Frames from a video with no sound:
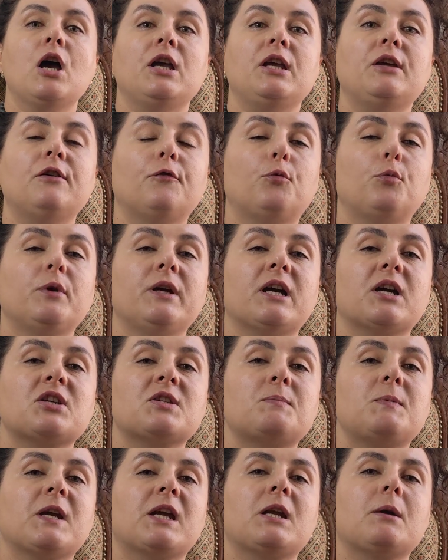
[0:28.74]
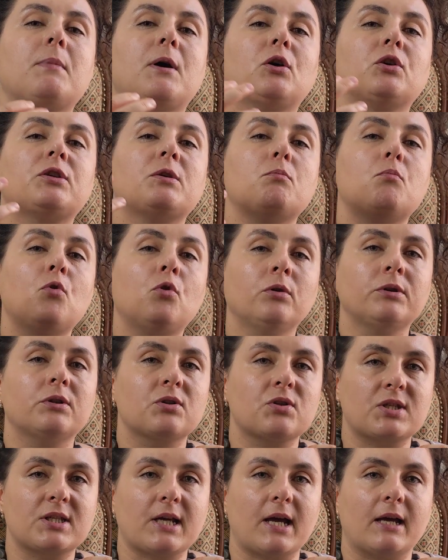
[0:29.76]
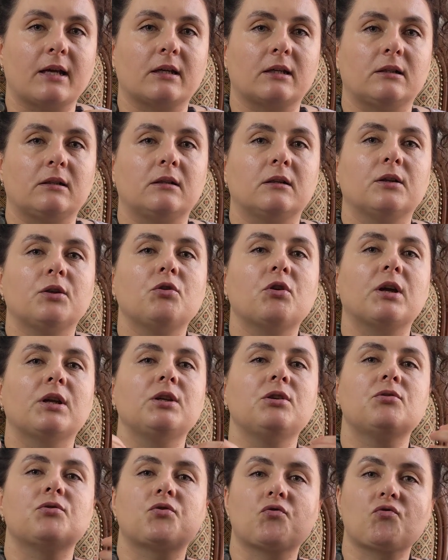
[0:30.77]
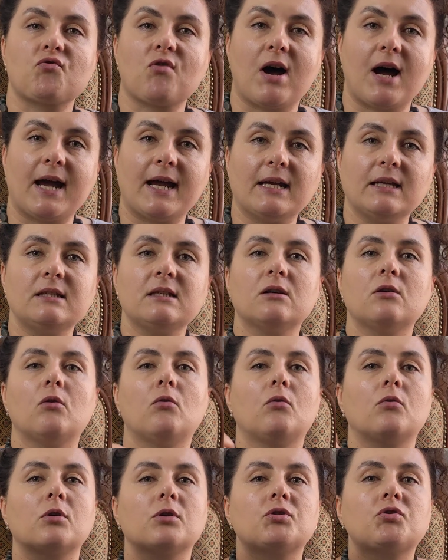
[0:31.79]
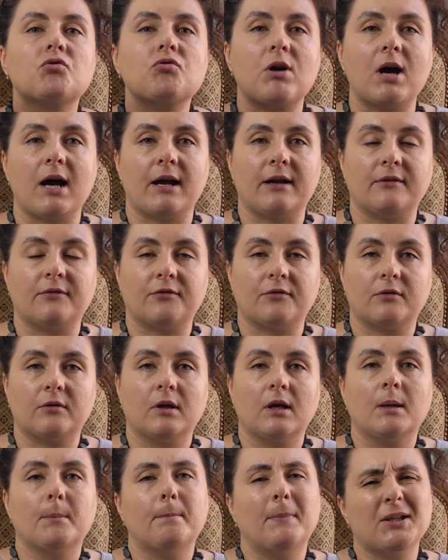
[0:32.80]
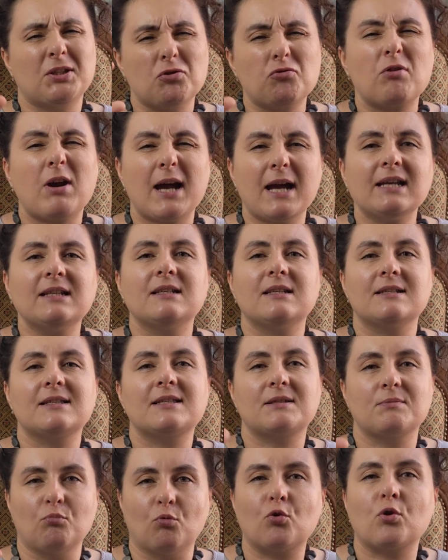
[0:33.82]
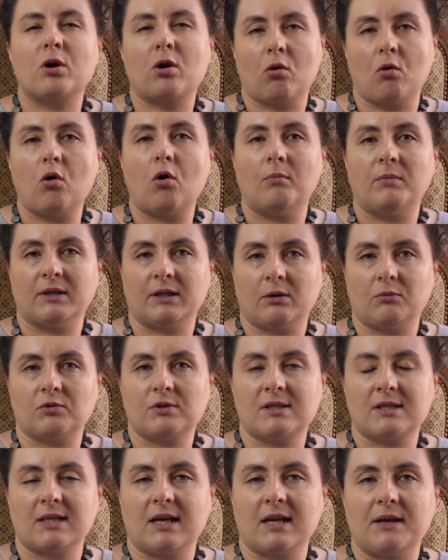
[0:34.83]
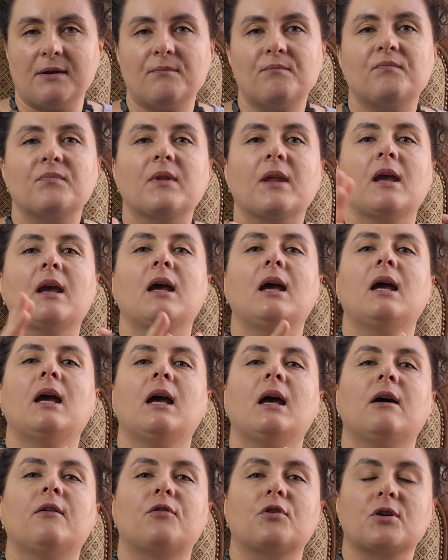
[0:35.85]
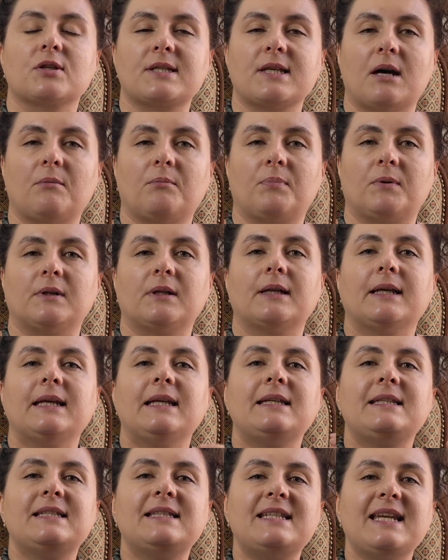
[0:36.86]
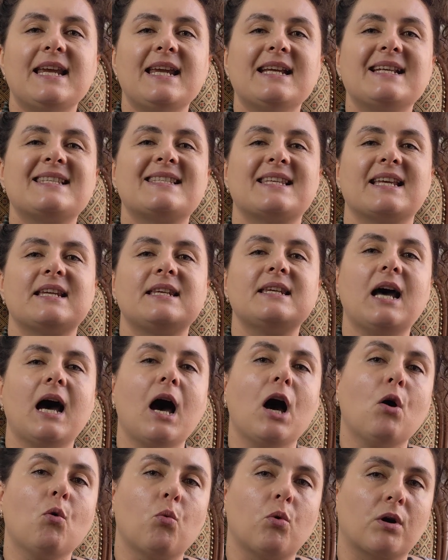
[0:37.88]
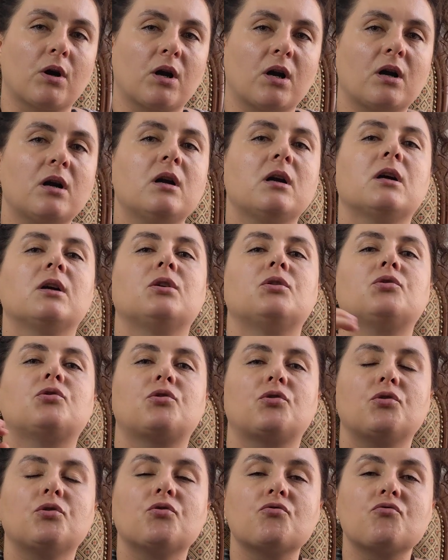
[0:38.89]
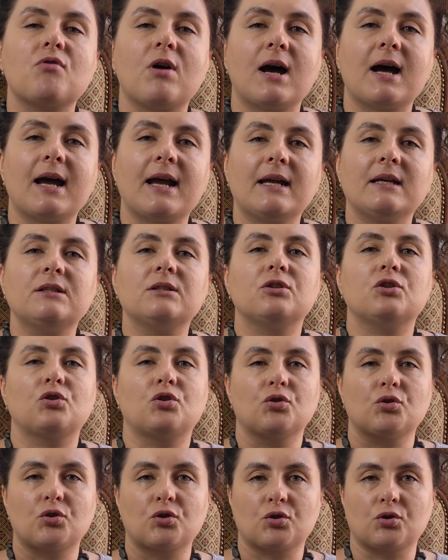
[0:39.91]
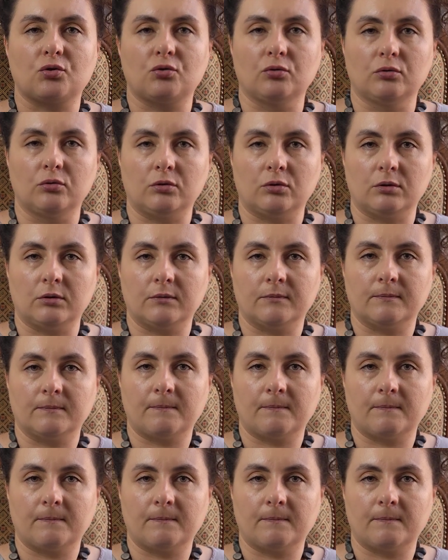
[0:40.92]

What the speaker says: If we are speaking about a motorcycle, you can use ride or drive, but ride is more common, I would say. For example, it takes an hour to ride to school,